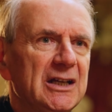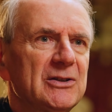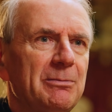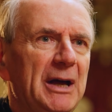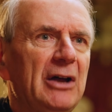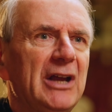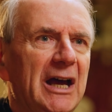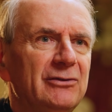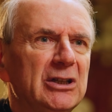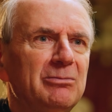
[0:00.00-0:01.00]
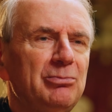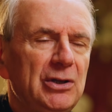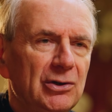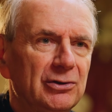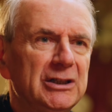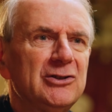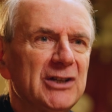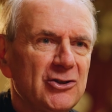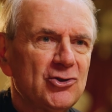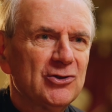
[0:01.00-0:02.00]
It's about having pure
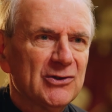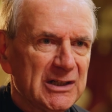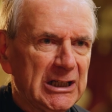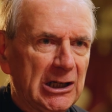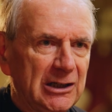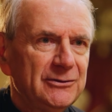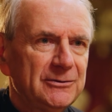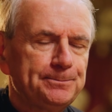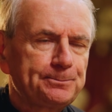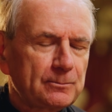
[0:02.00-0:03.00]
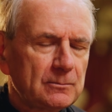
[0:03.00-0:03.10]
intentions in life.